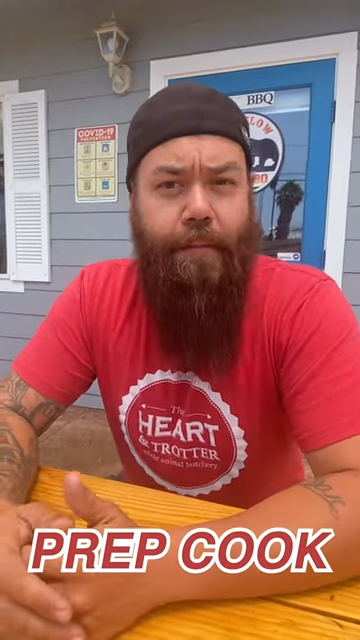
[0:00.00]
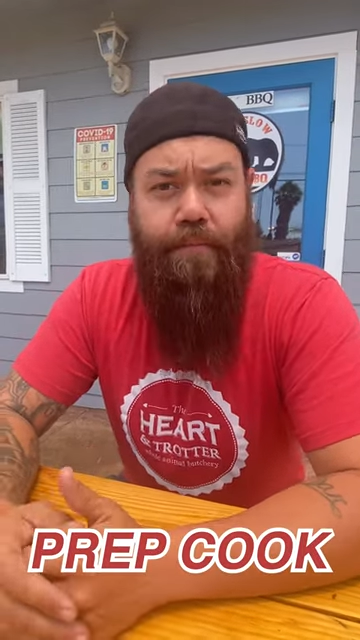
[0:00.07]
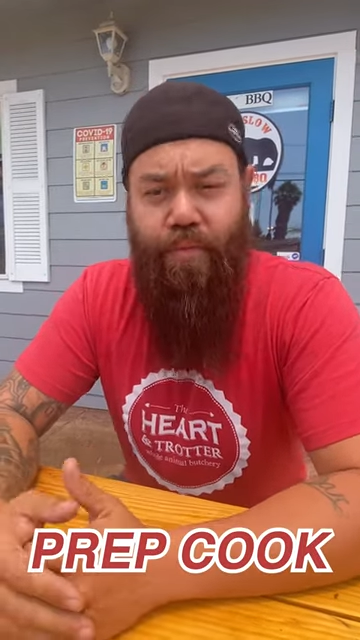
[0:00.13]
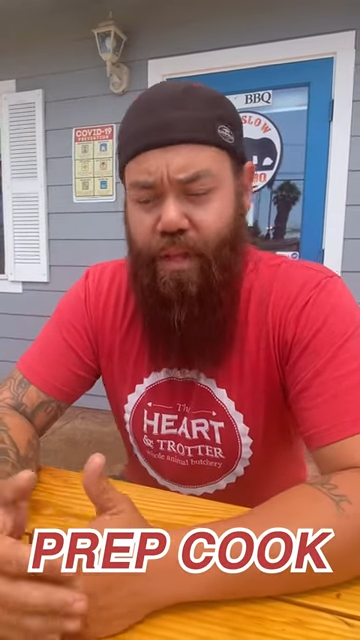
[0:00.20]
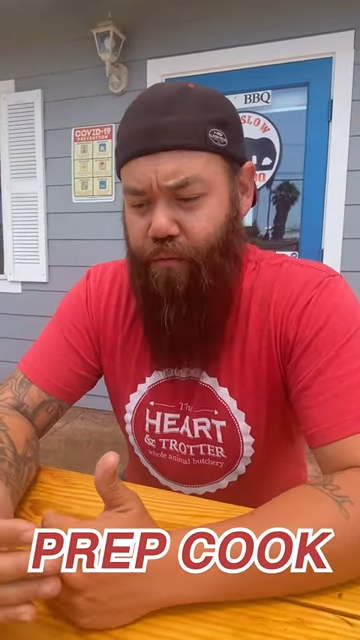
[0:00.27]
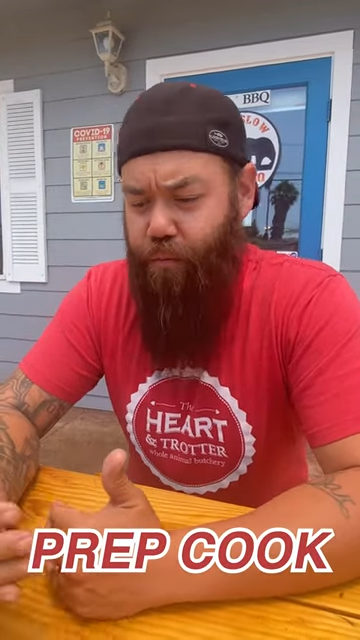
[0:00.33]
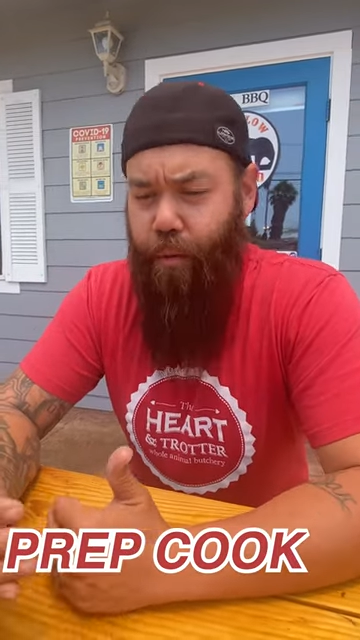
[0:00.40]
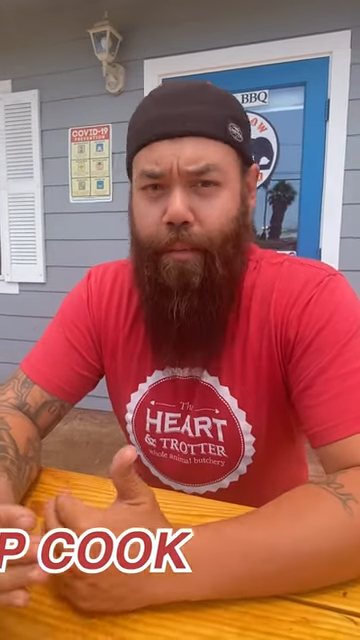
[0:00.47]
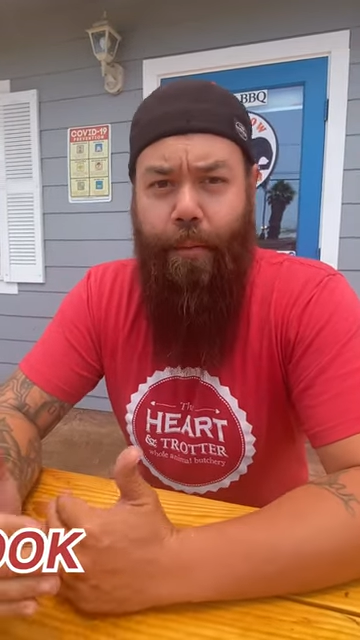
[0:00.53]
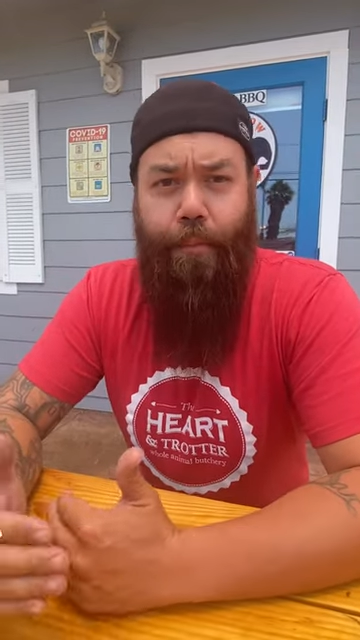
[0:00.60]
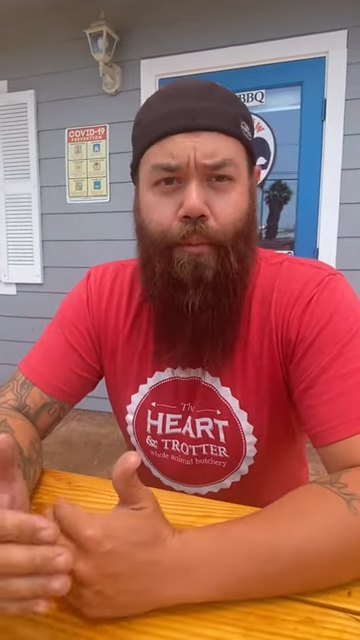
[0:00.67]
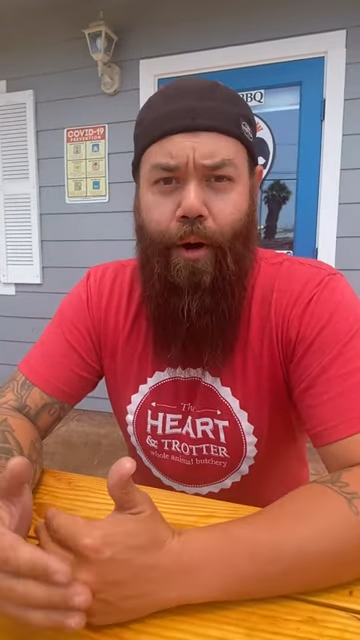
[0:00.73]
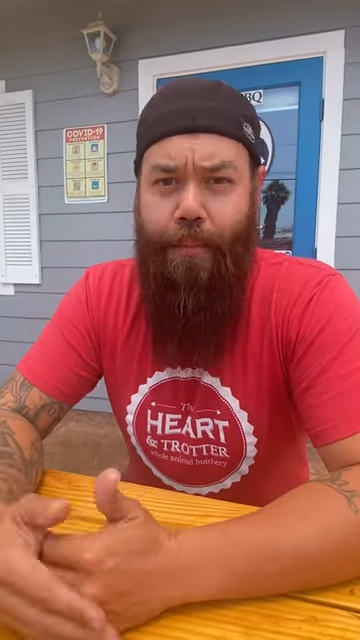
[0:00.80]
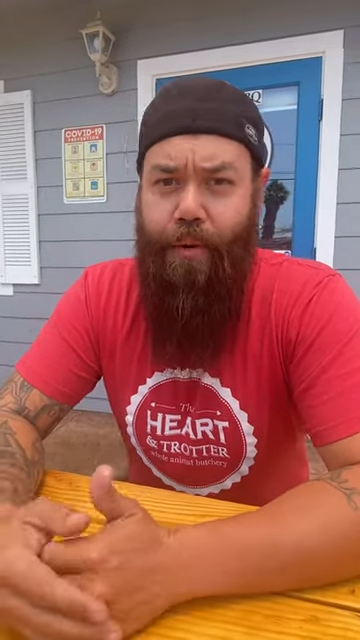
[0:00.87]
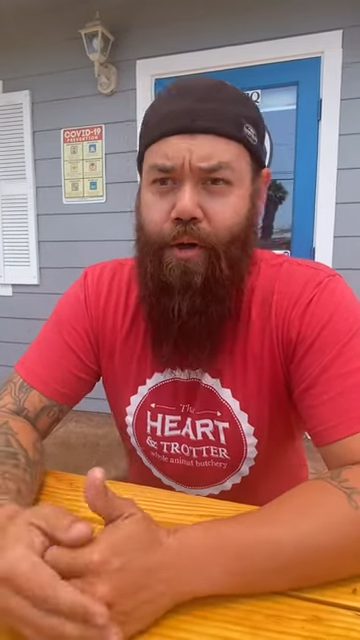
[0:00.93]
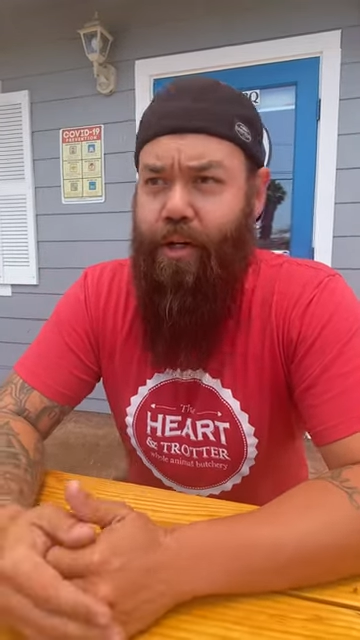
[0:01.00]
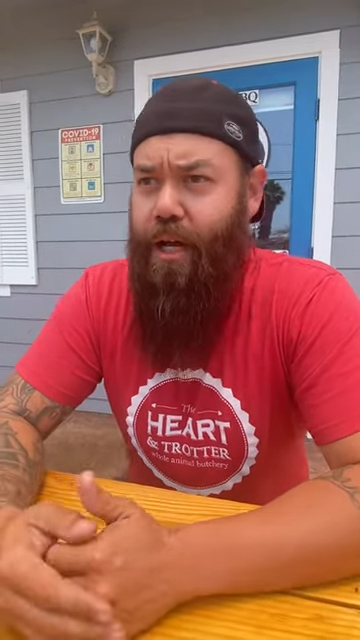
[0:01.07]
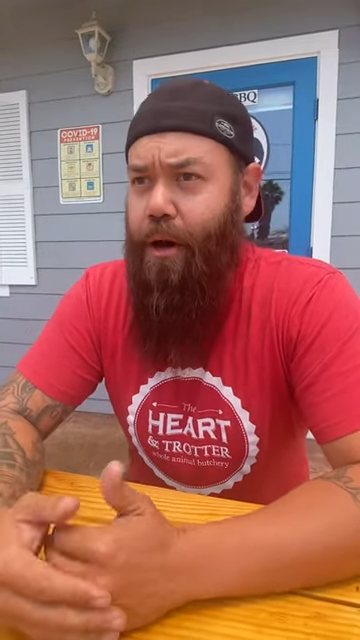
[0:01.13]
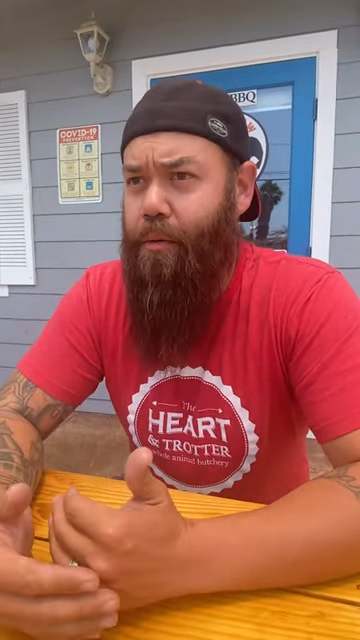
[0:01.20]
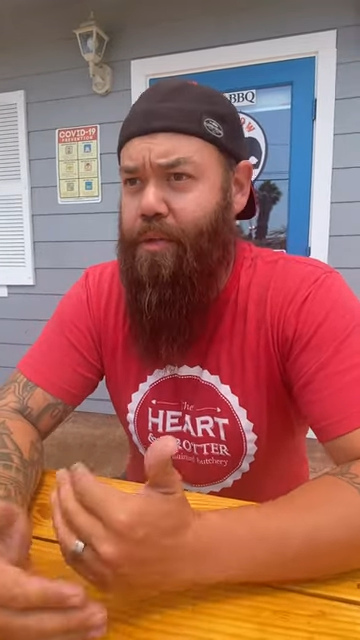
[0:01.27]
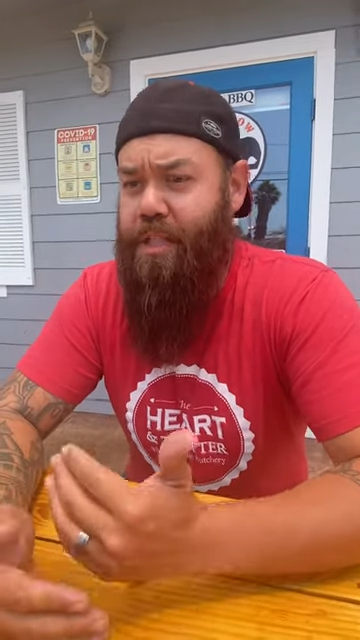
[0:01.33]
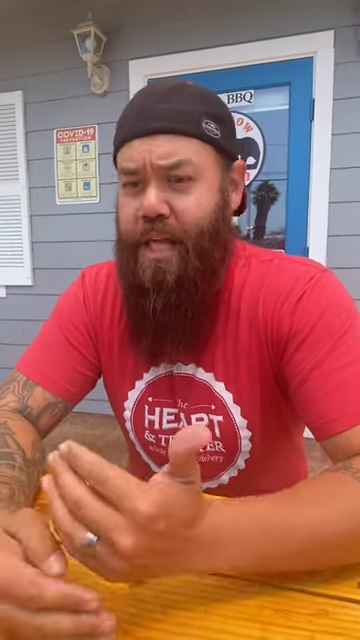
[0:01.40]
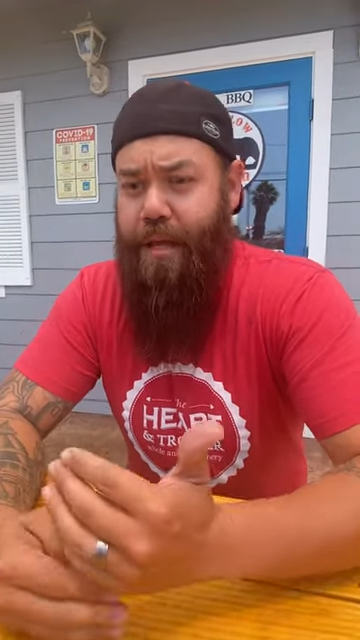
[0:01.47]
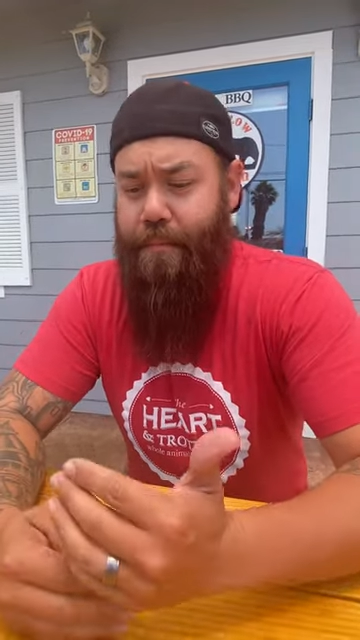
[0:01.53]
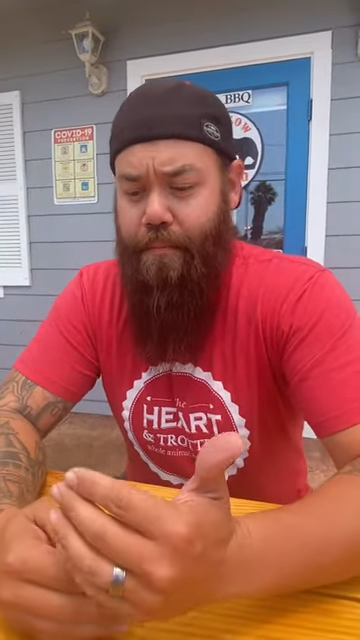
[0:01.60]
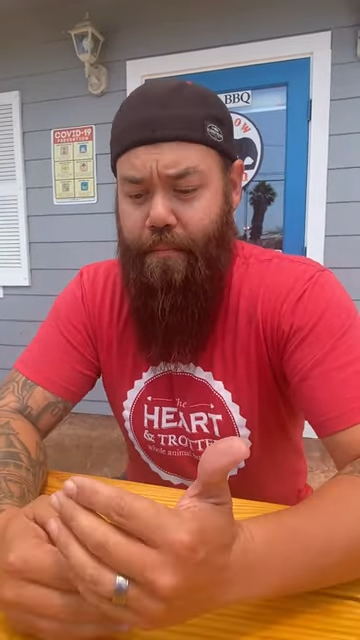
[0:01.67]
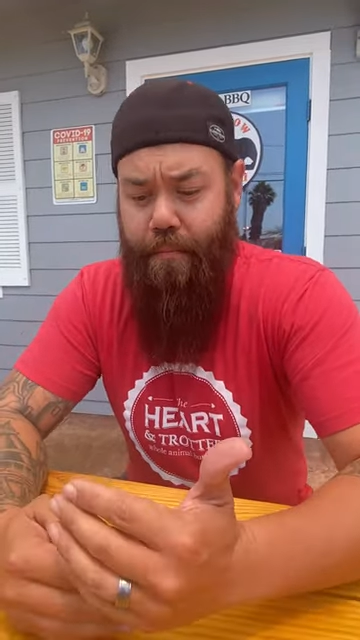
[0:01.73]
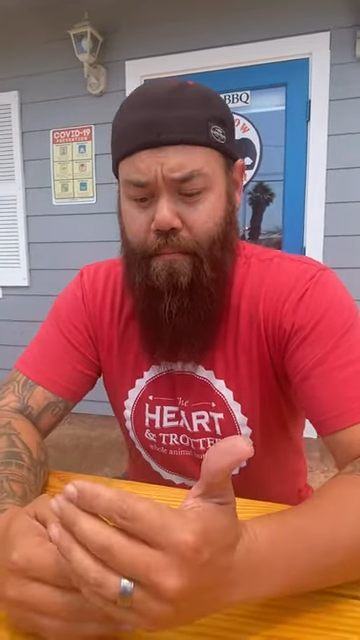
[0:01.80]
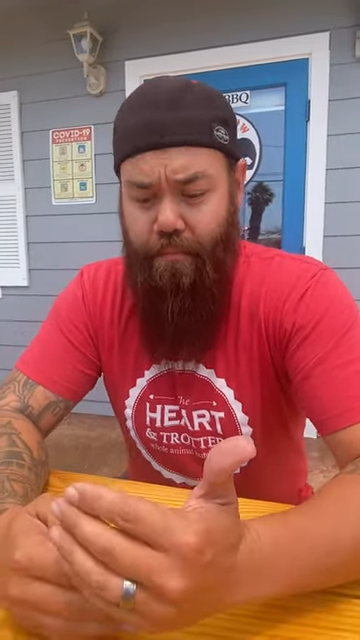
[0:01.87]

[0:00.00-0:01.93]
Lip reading: And then from a prep cook, I was then